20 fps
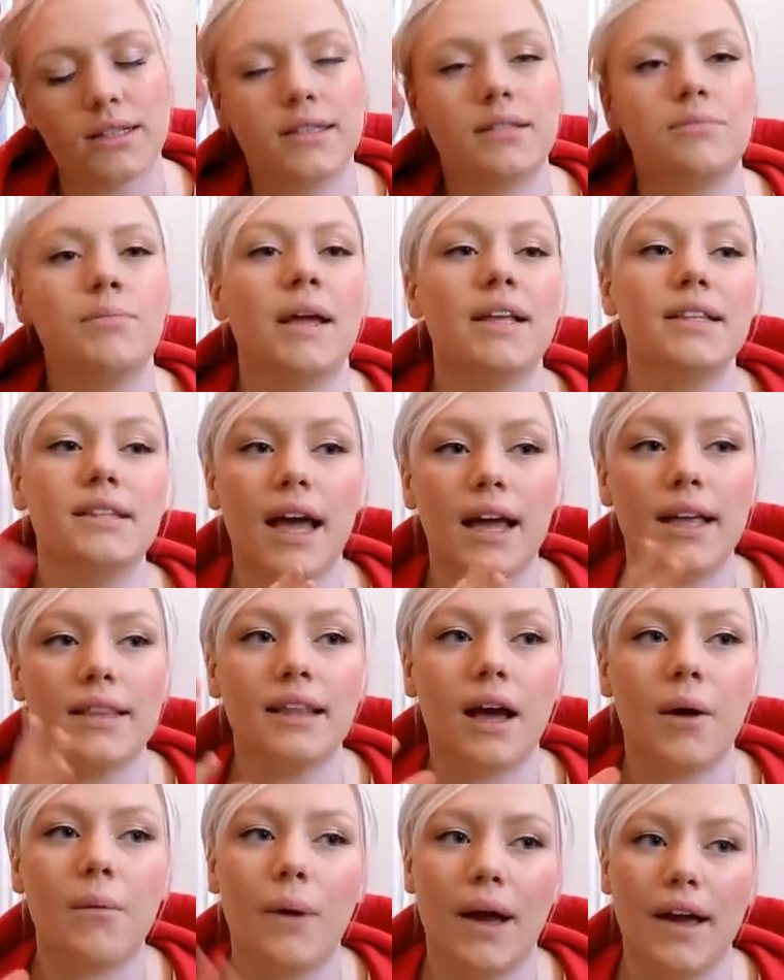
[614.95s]
maintained
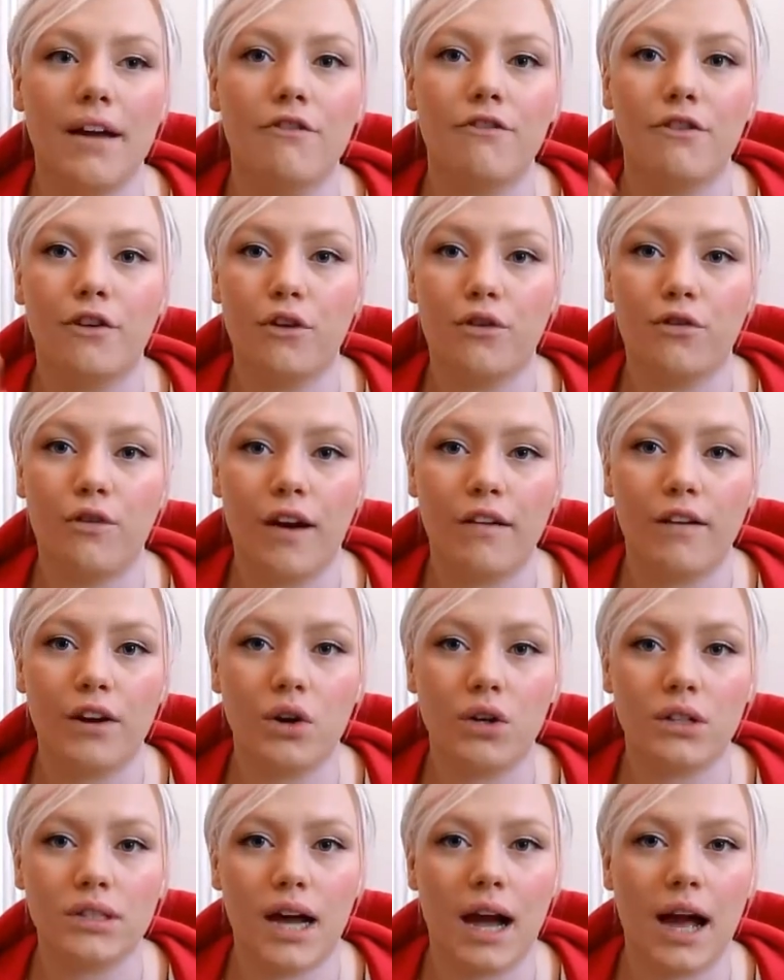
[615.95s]
that weight for a very
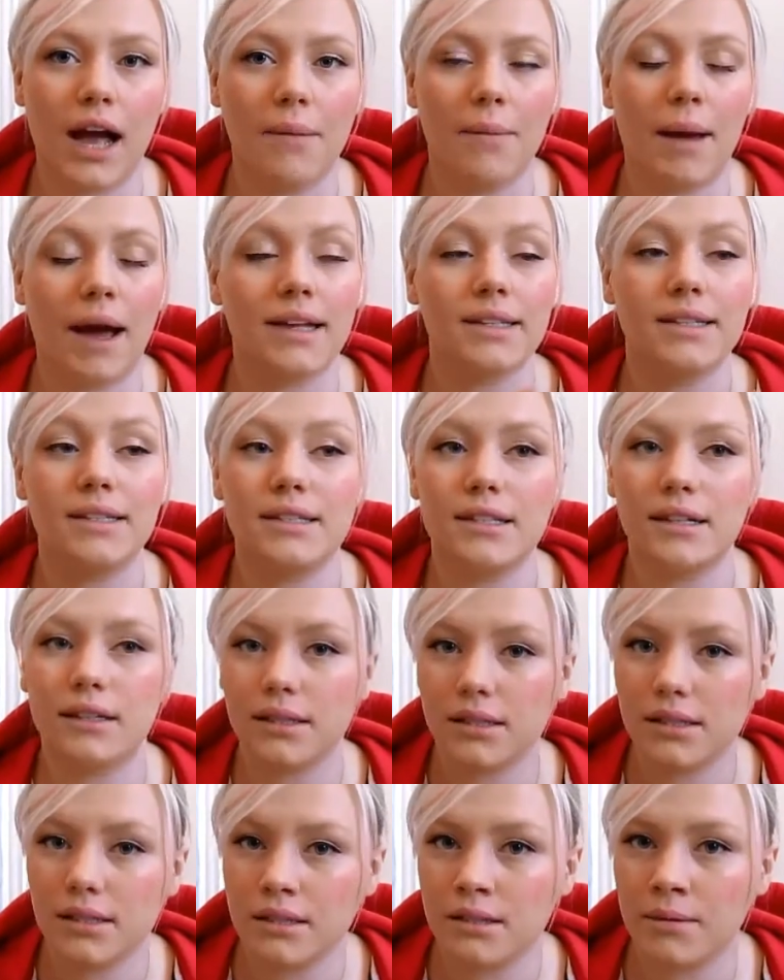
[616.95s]
long time. I still
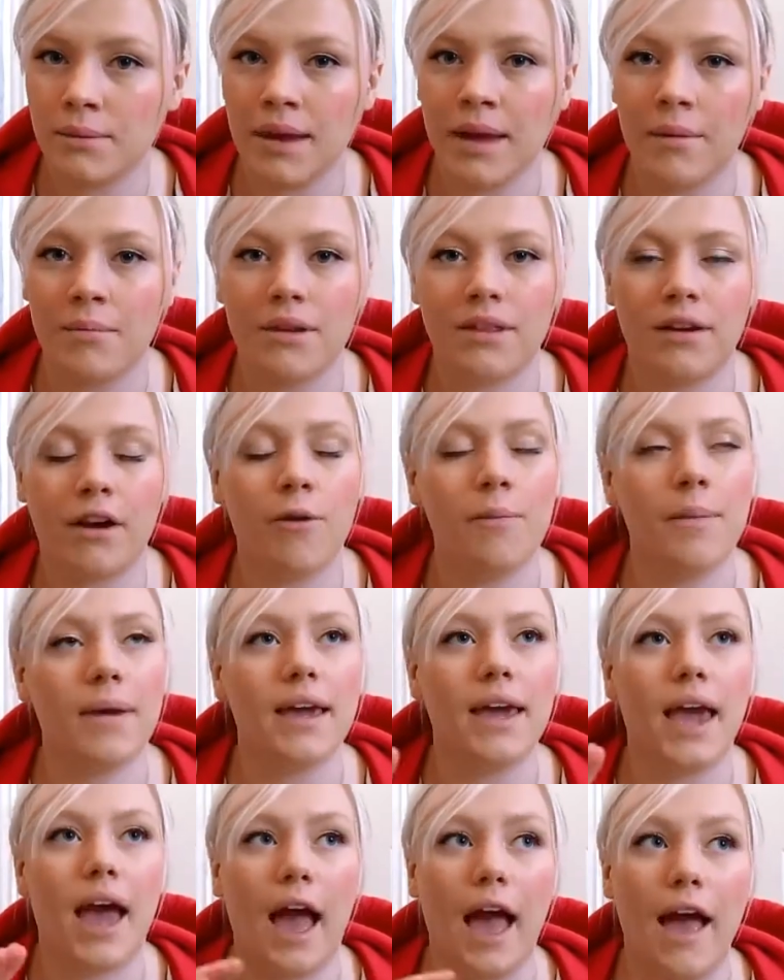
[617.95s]
listen to my
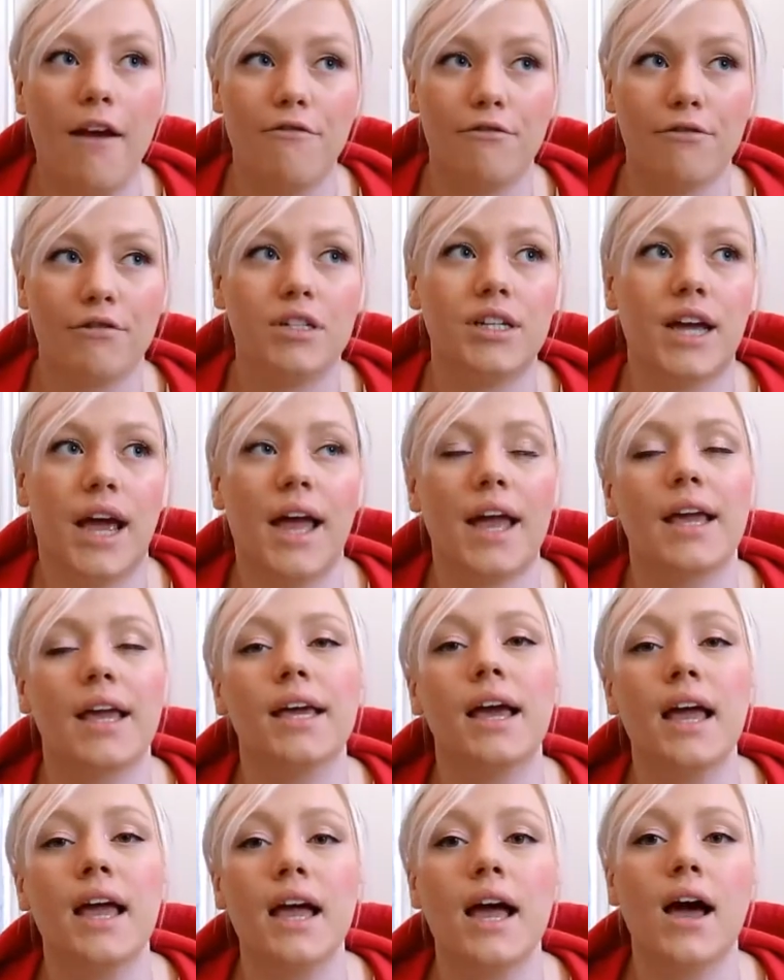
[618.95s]
hypnotherapy every
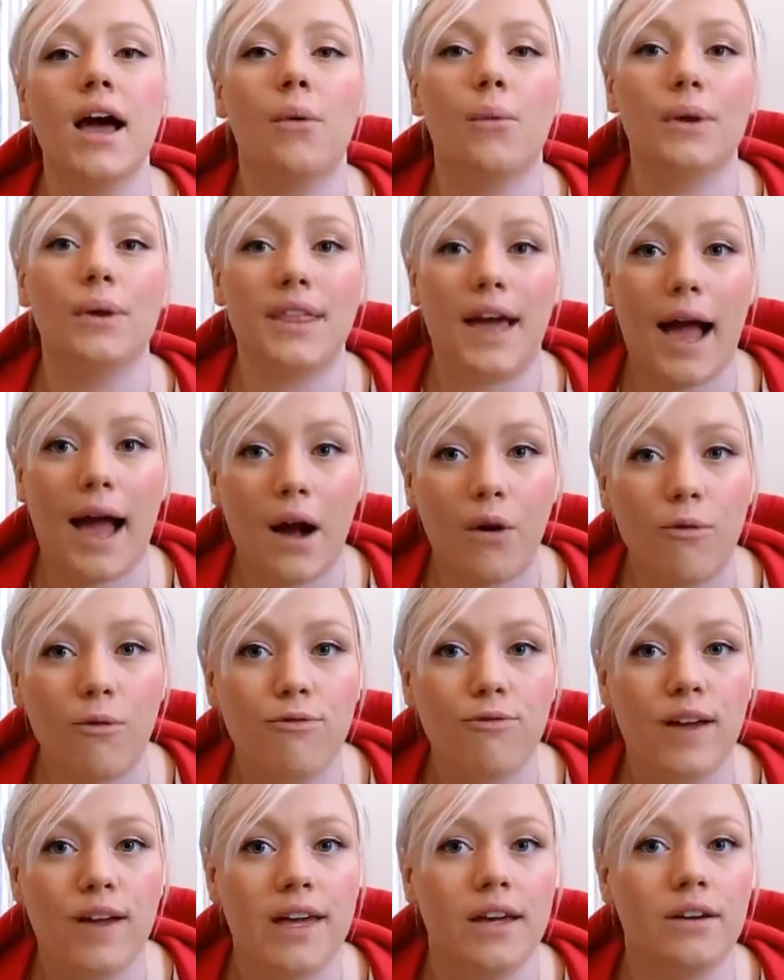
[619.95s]
day without
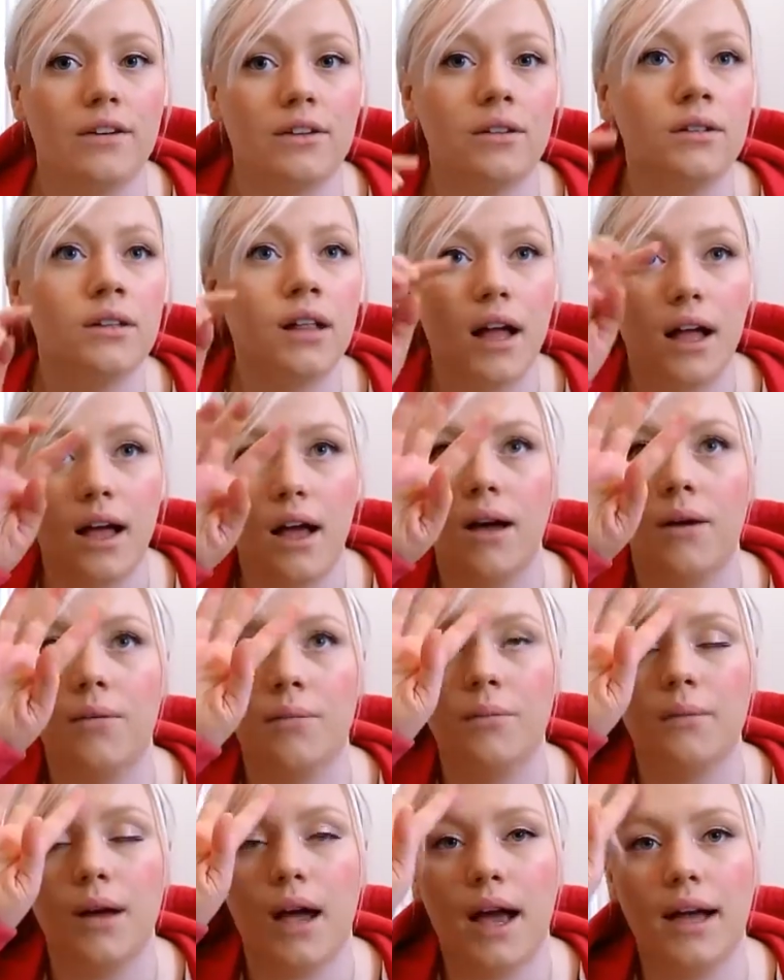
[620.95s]
fail,
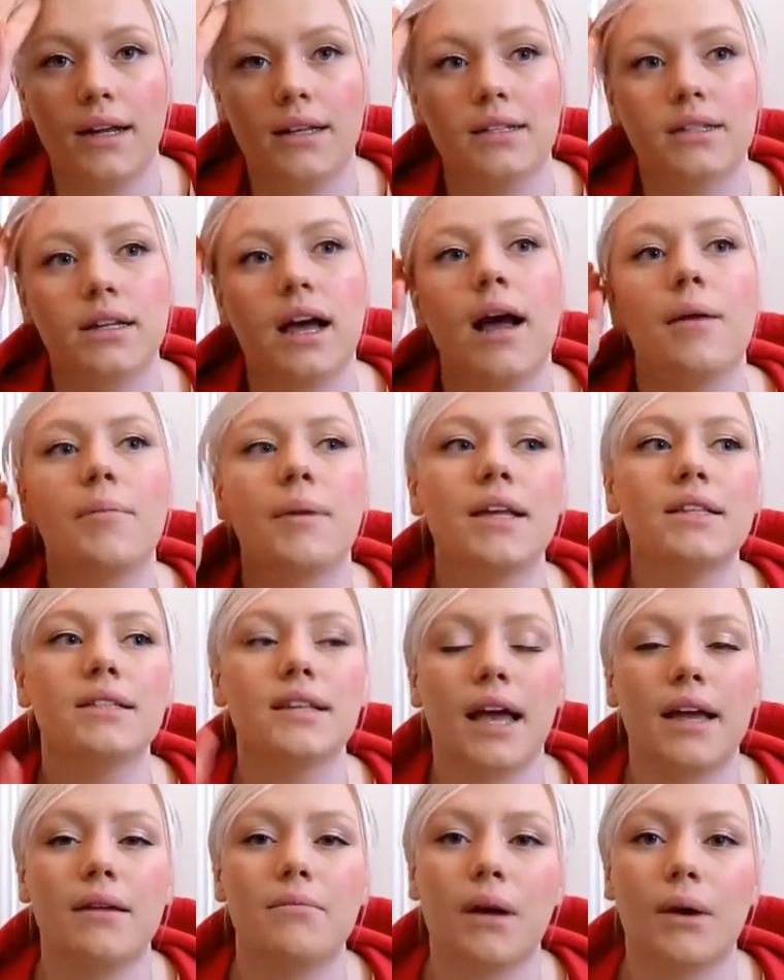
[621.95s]
and I
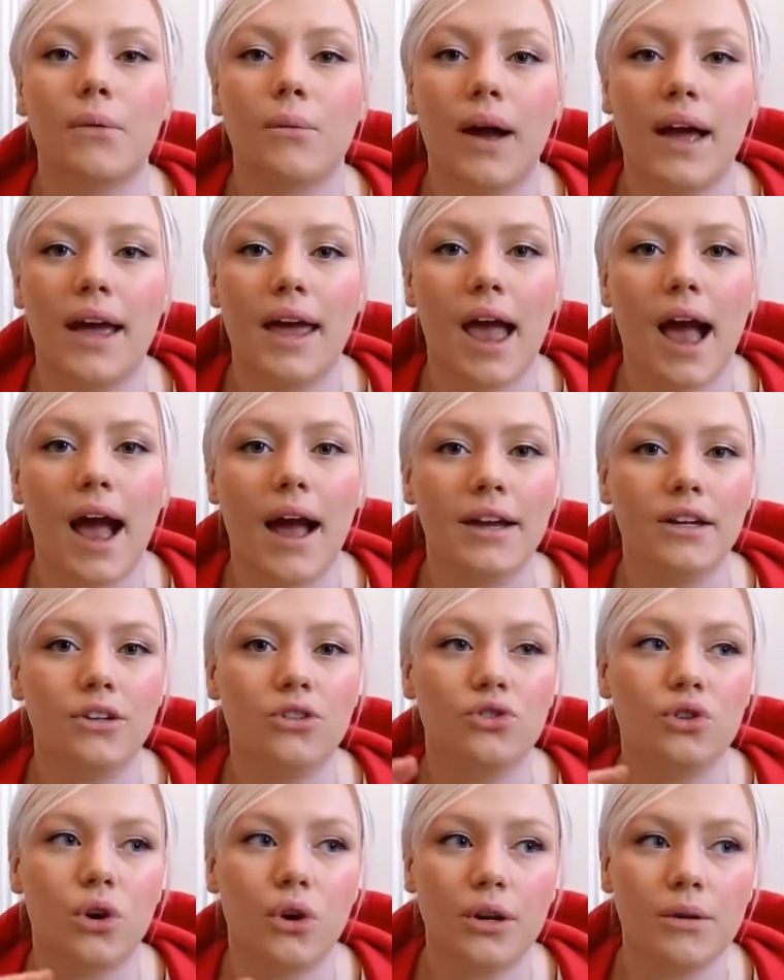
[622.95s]
maintained my weight. I
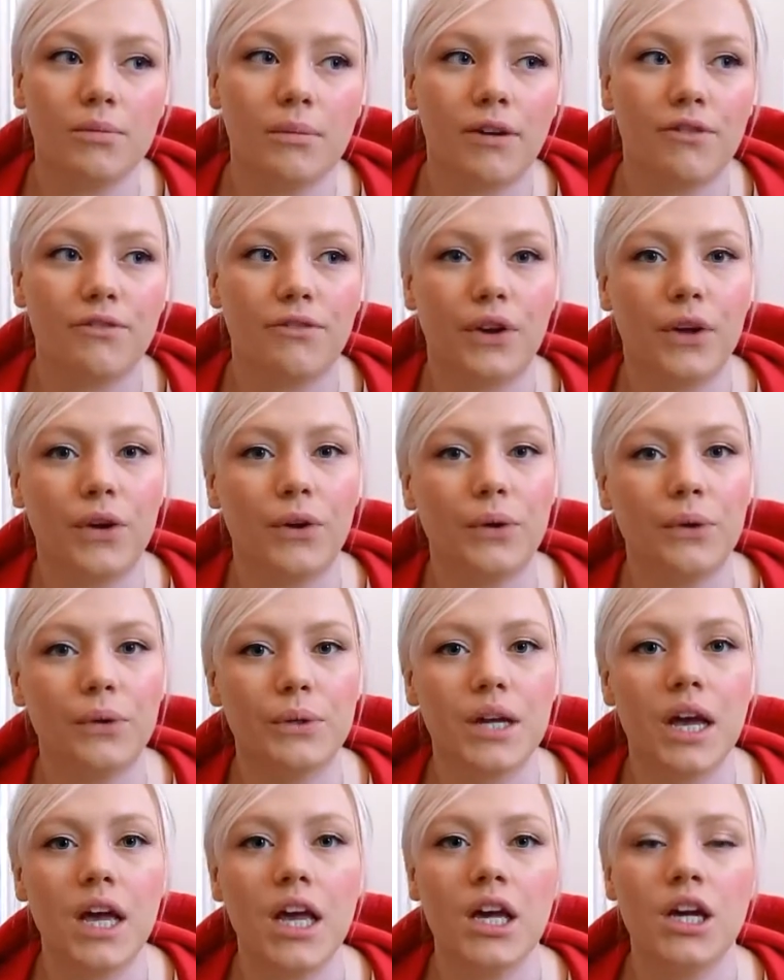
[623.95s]
enjoyed my food.